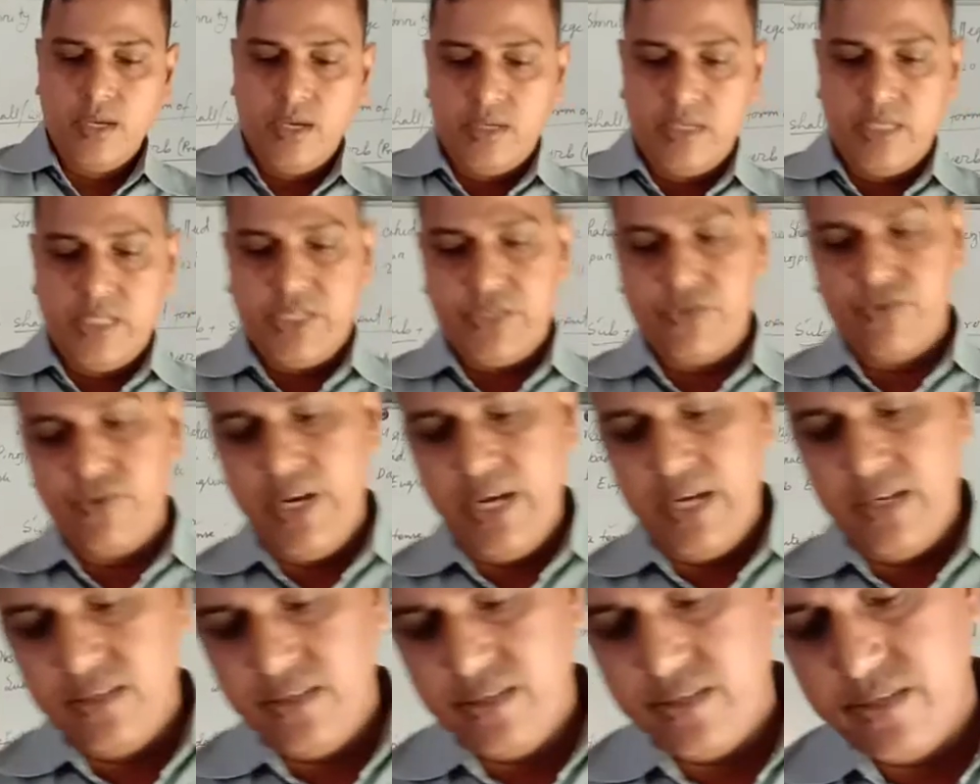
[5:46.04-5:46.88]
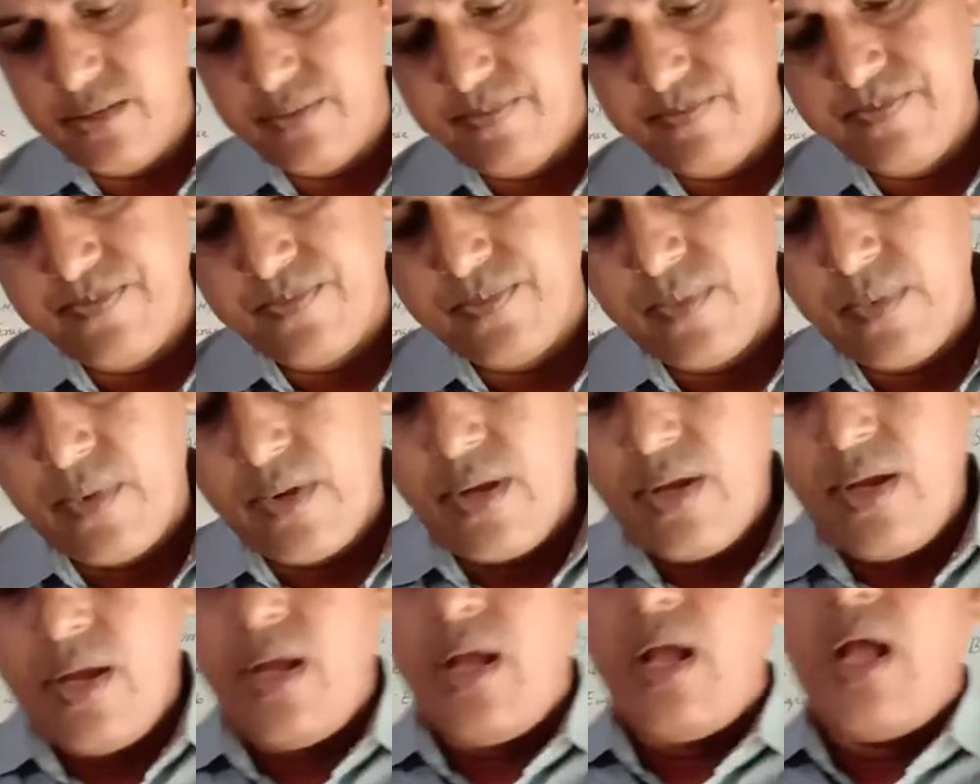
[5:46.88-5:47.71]
Students,
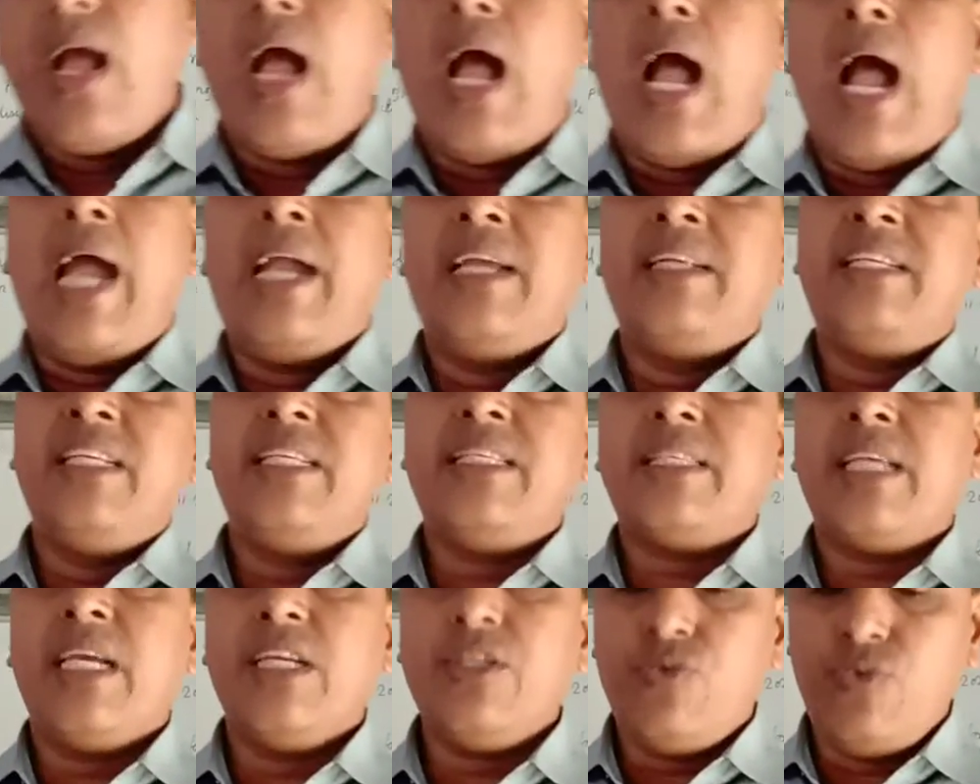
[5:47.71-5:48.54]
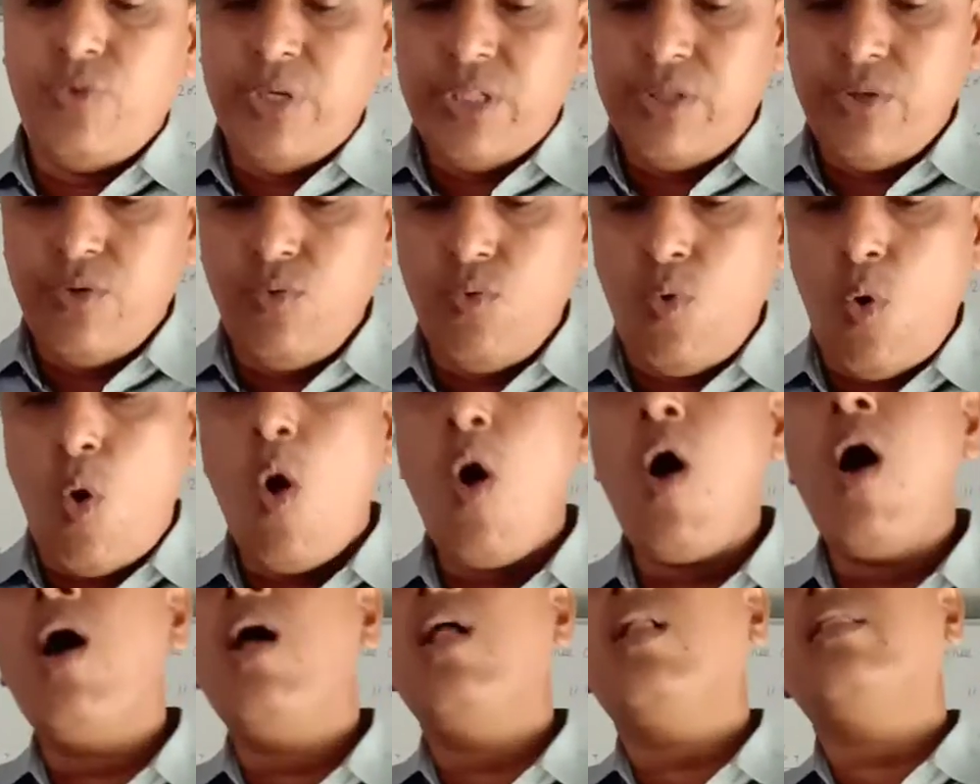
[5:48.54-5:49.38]
I discussed with you
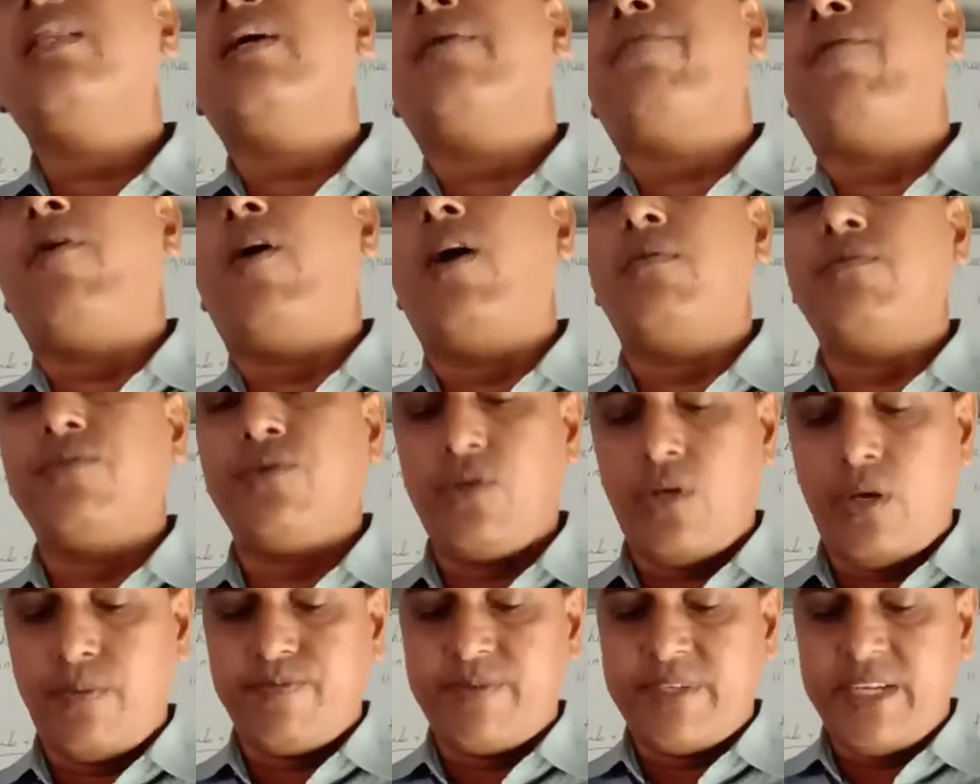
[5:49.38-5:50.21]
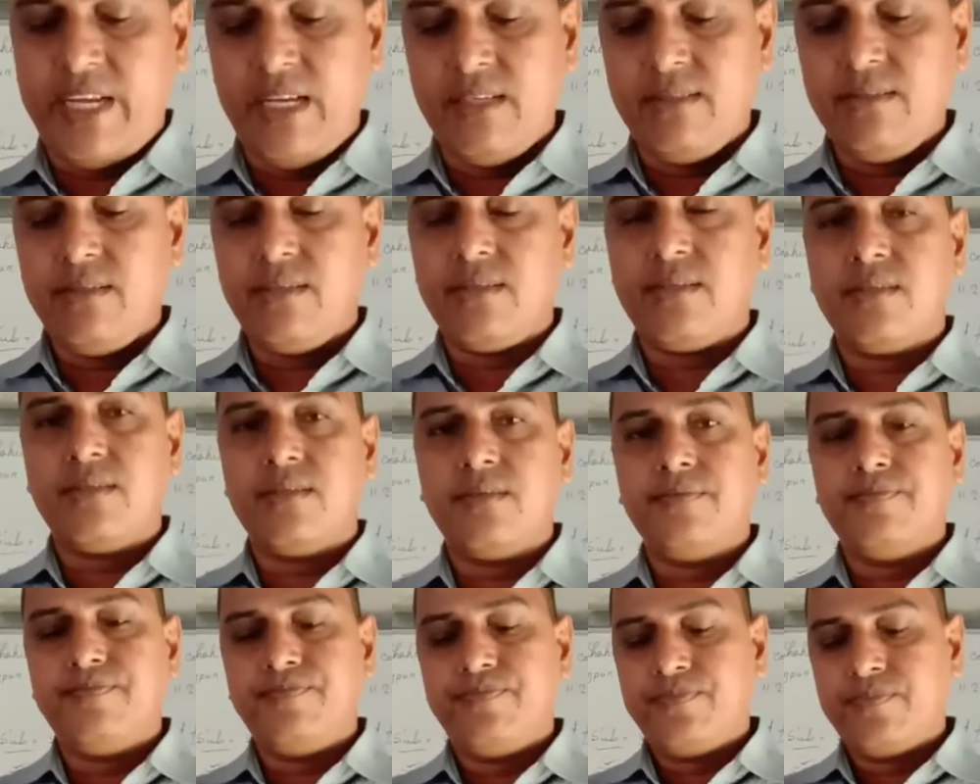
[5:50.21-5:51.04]
all the forms of
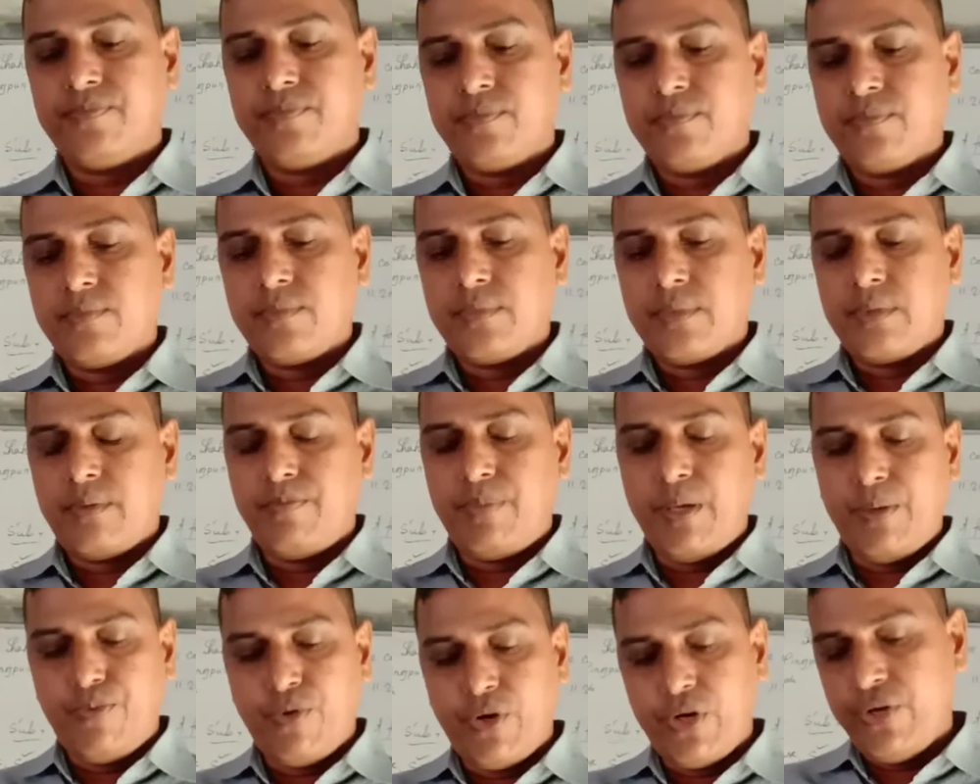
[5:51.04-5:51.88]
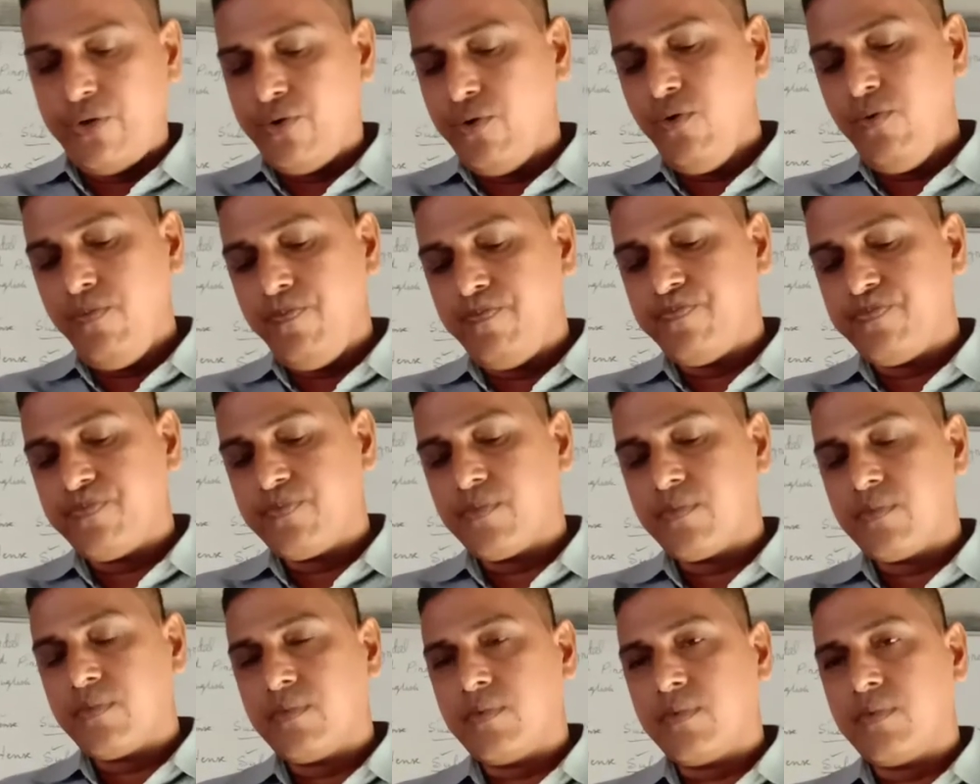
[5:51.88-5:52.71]
tense before you.
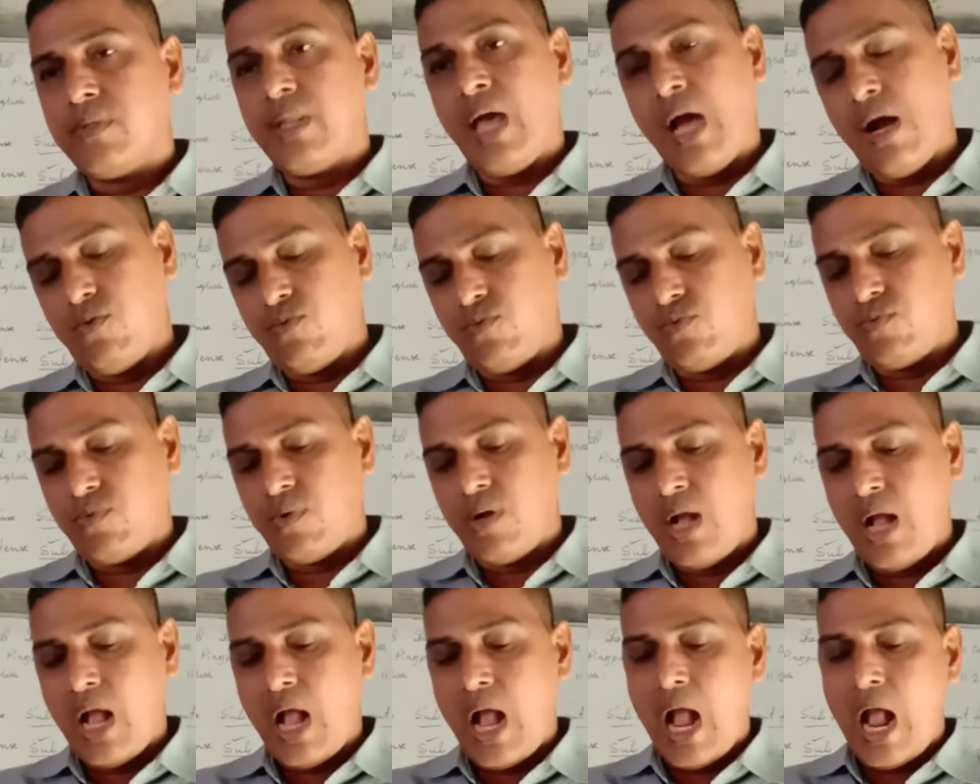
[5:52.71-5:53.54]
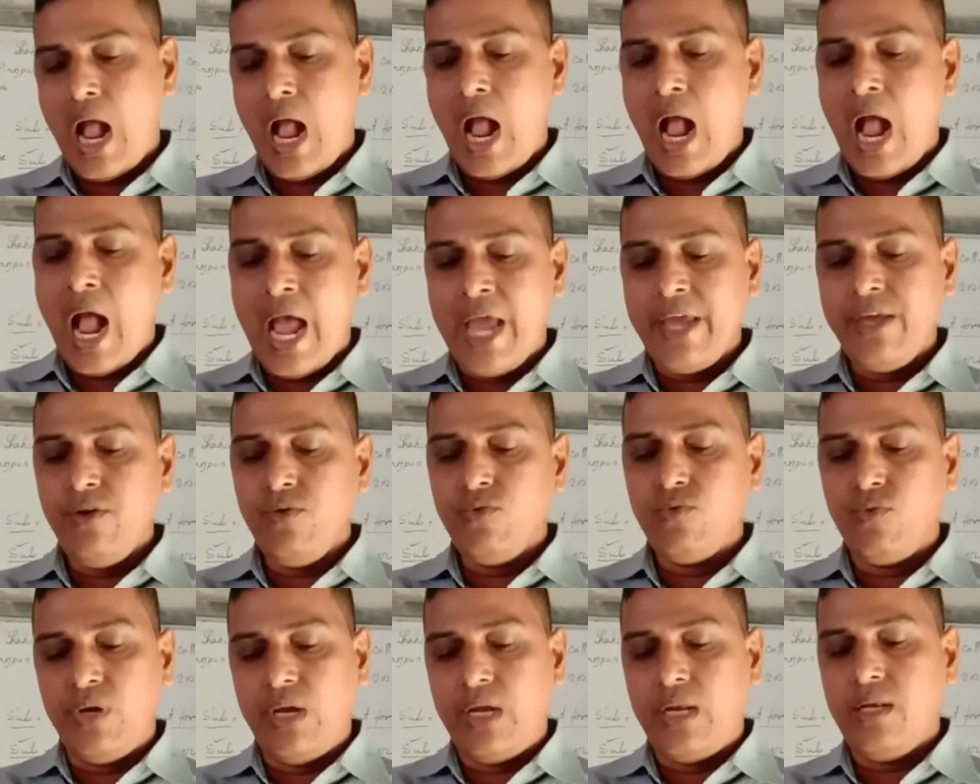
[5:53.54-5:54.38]
Now
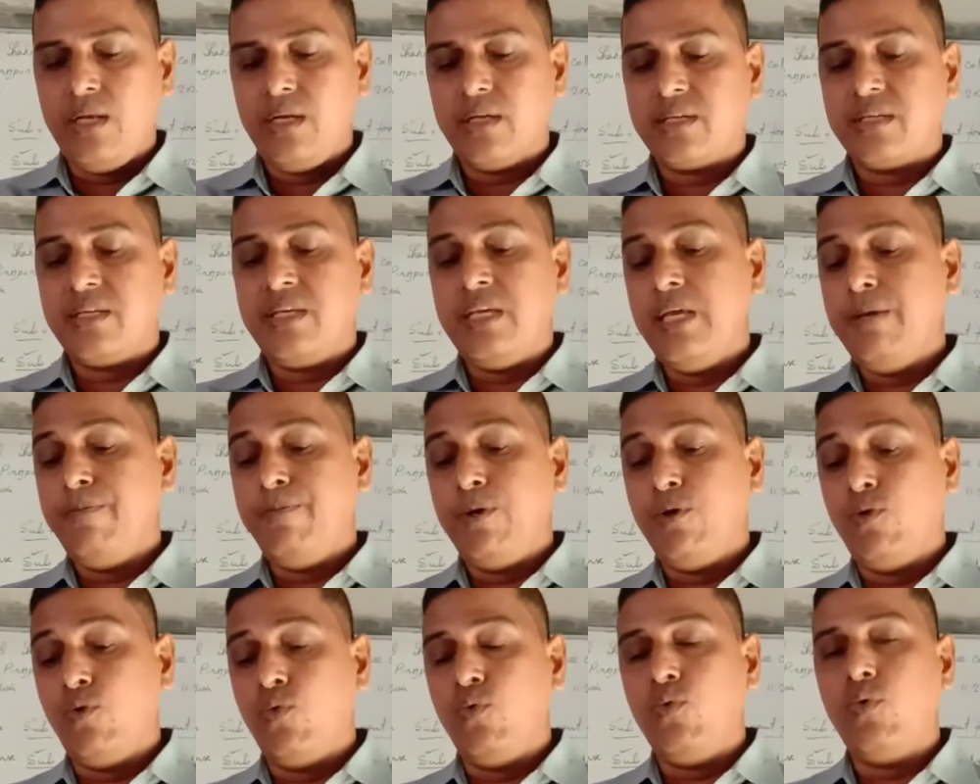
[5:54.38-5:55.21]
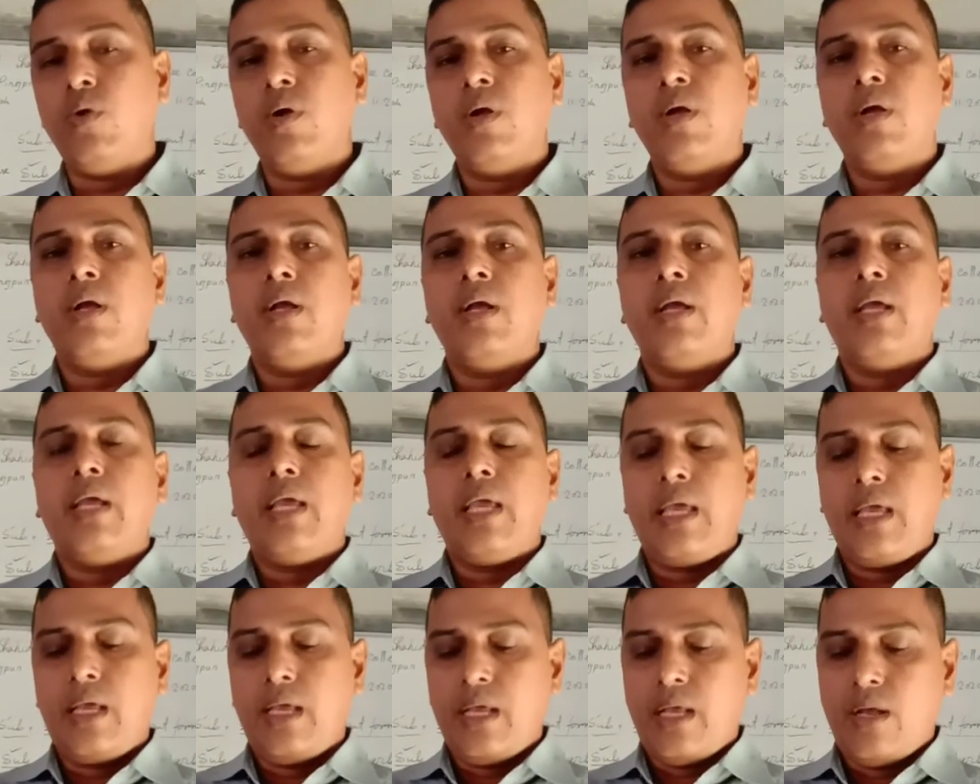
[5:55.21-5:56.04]
I will give you
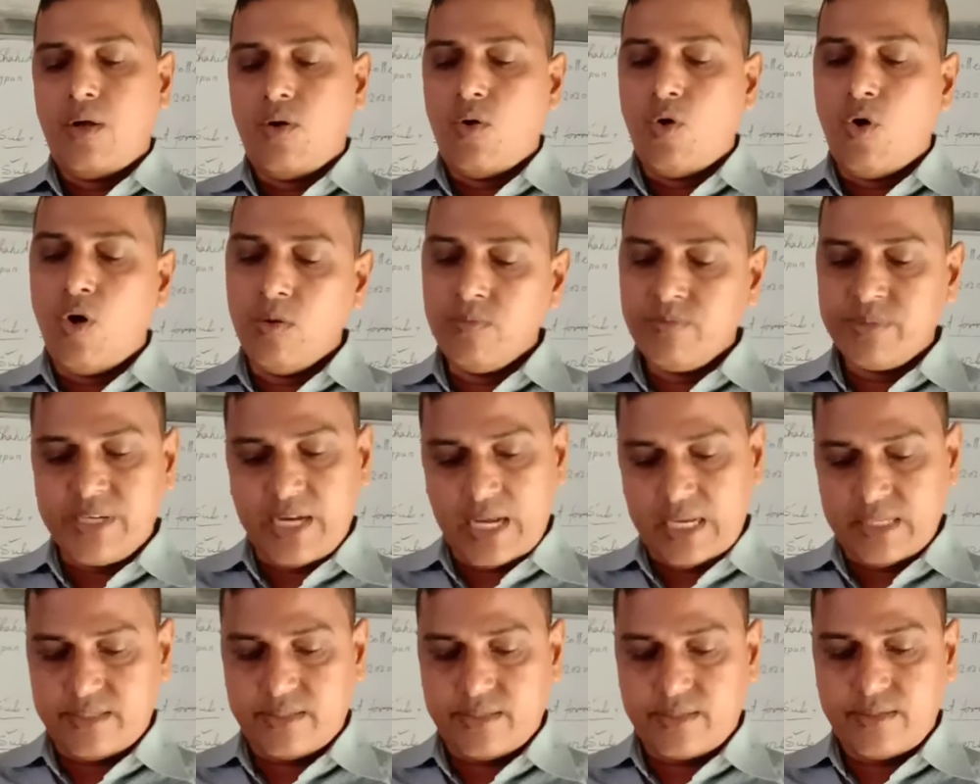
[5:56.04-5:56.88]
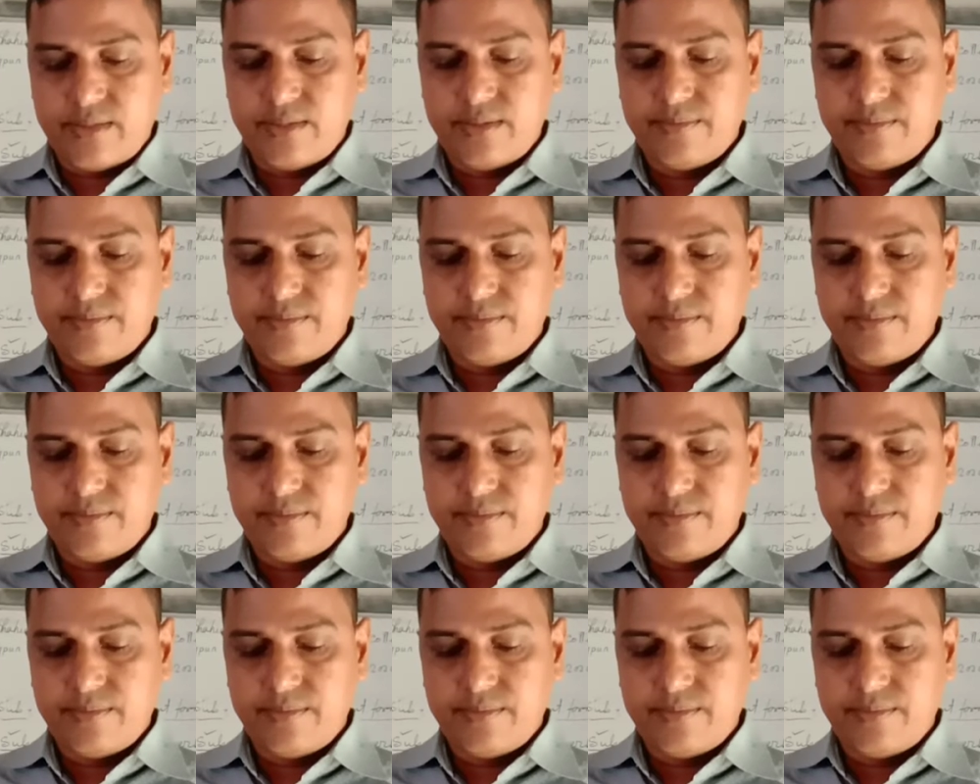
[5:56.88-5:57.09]
home task.